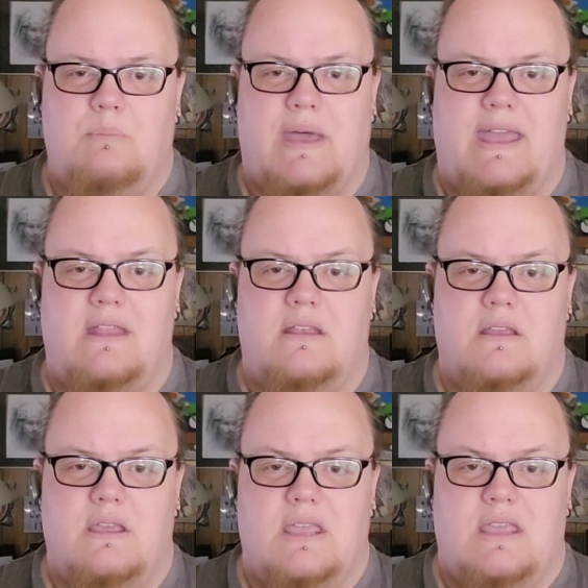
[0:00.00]
But
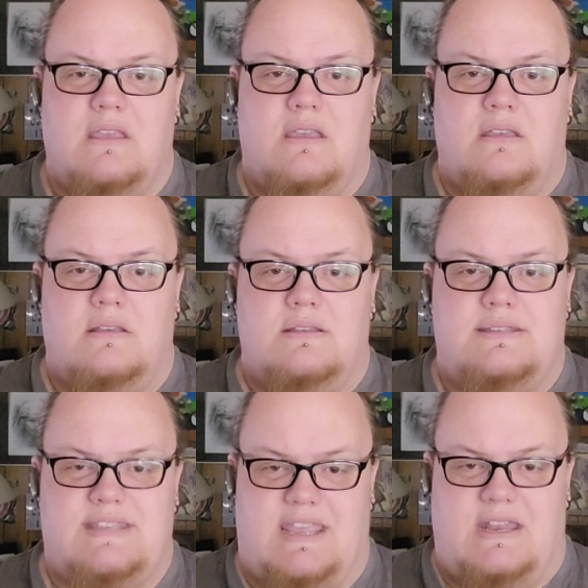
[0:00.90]

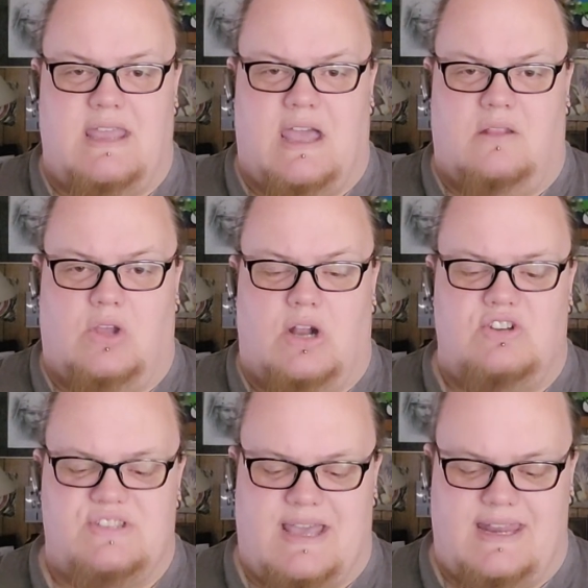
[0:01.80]
seeing how
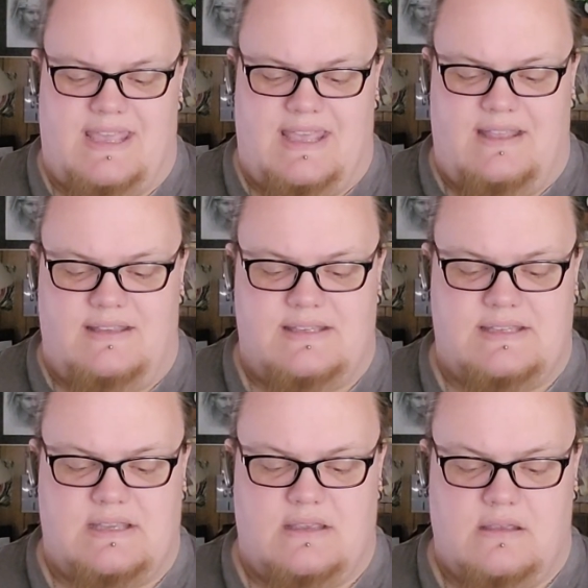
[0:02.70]
large that
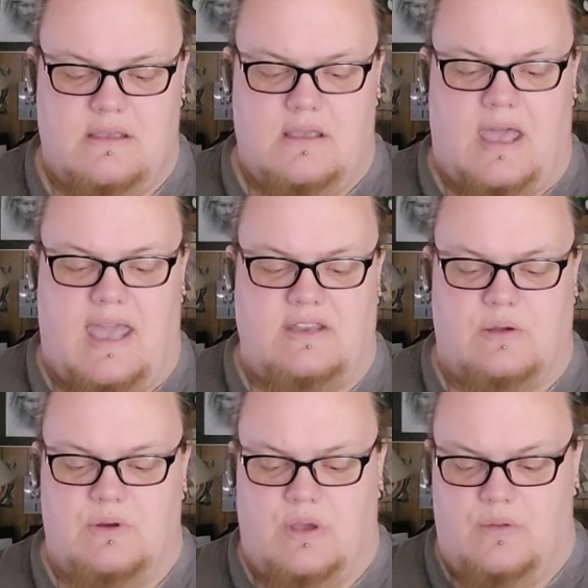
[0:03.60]
is, I
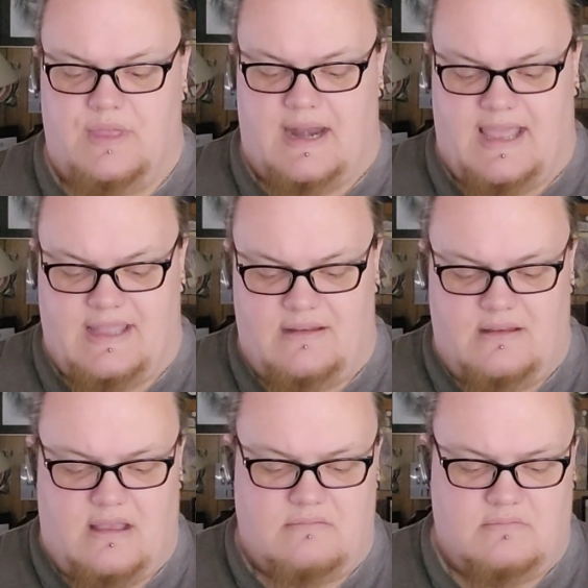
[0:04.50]
don't know that I
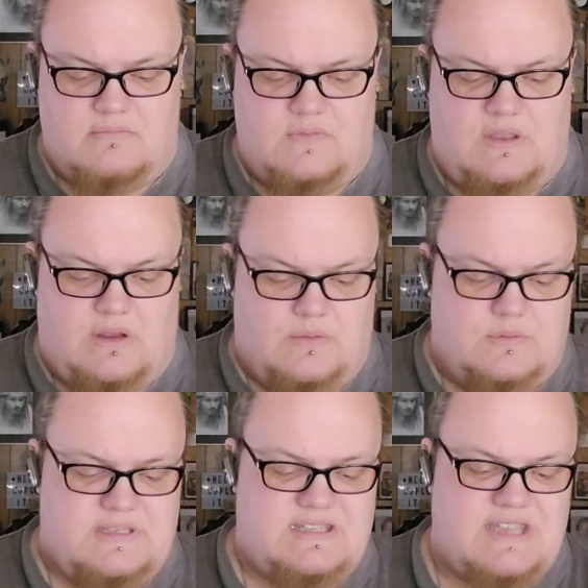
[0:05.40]
can,
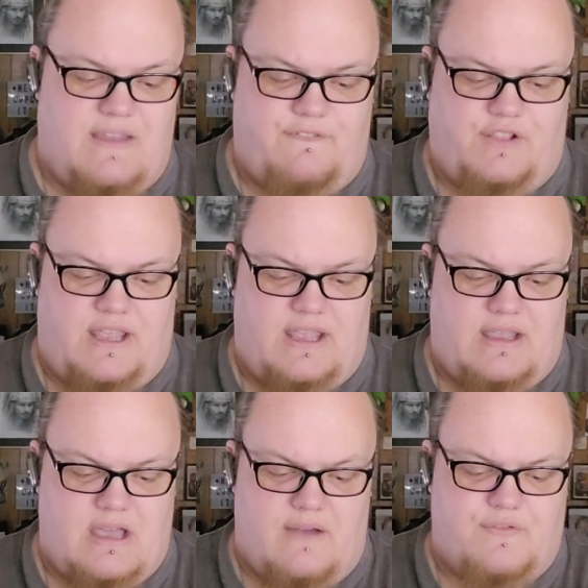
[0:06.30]
safely
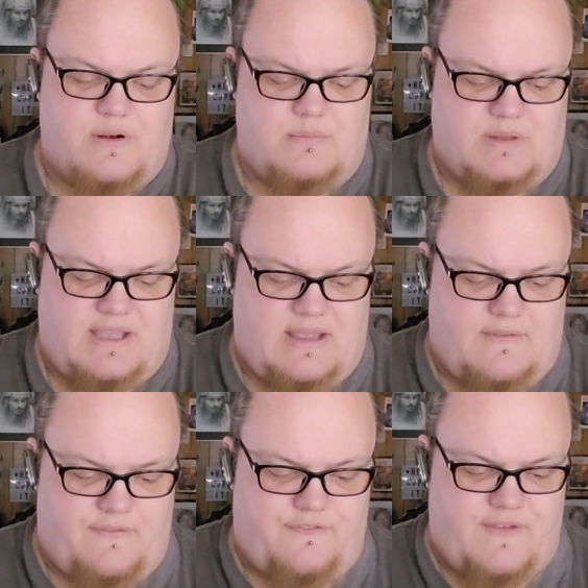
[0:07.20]
and
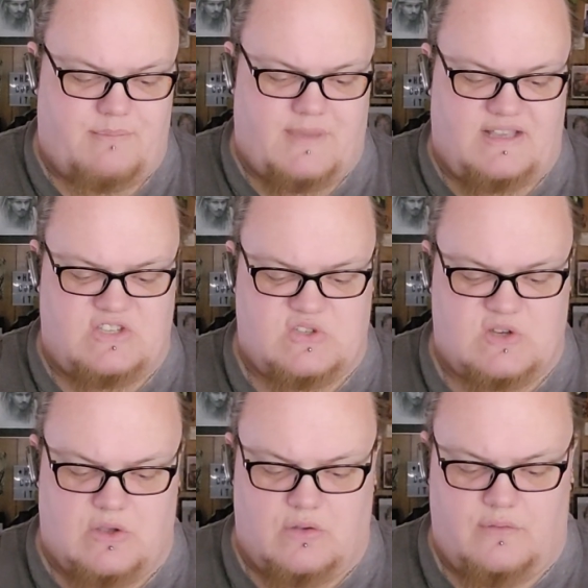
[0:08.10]
comfortably fit my
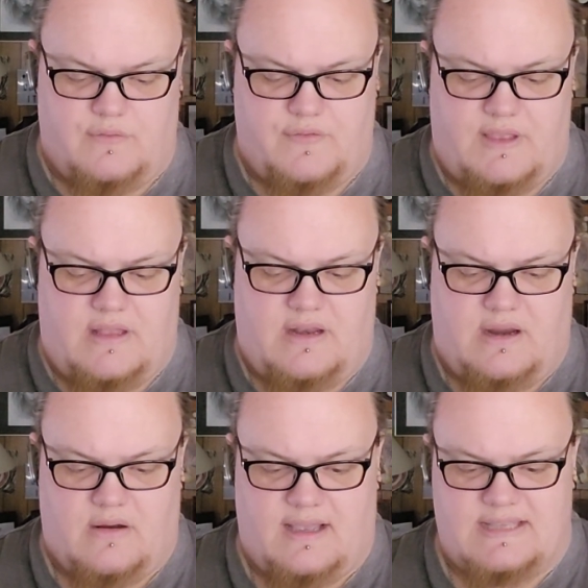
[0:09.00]
stove in
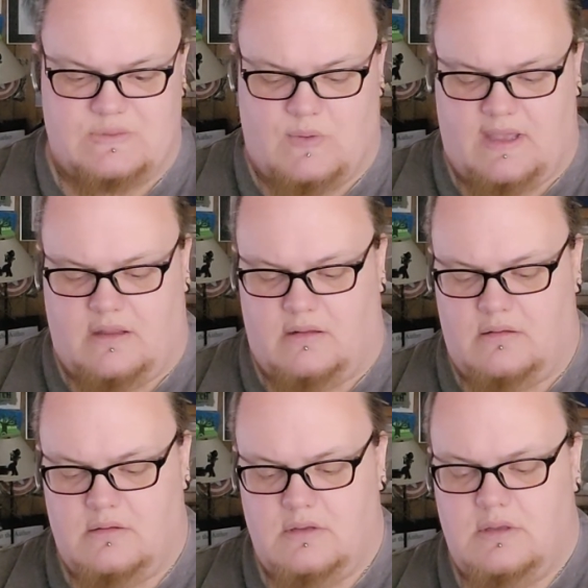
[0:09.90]
here as well.
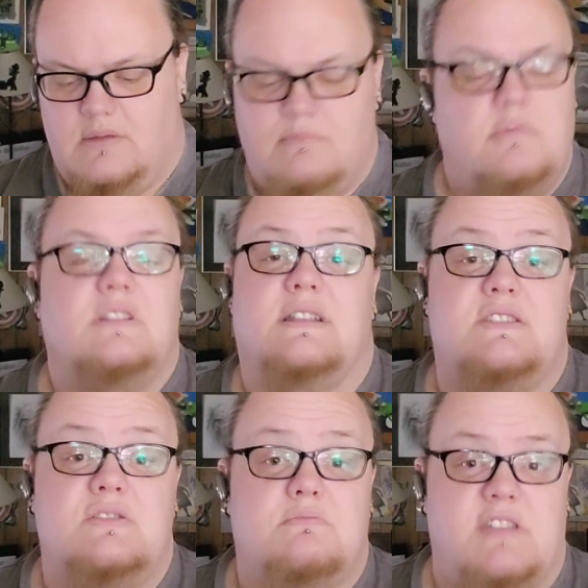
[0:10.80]

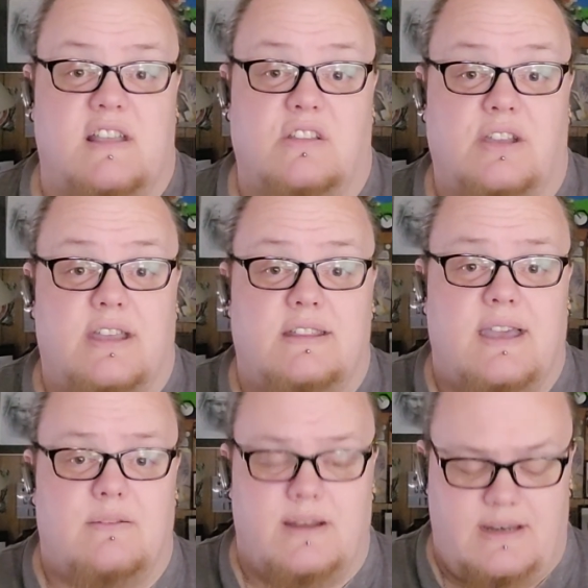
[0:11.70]
Let's take a look at
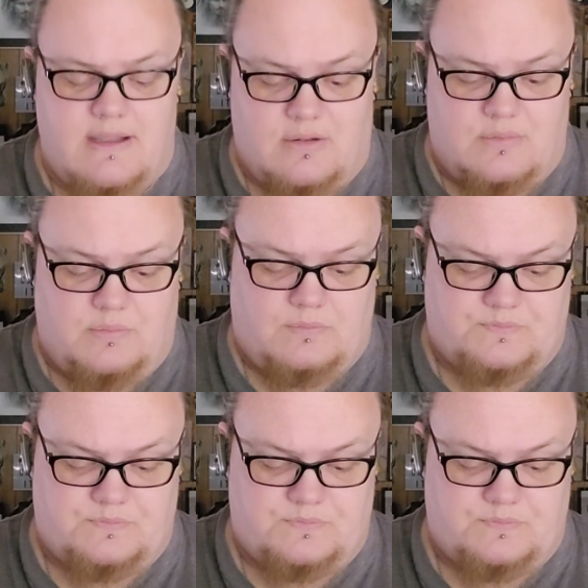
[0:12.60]
that right now.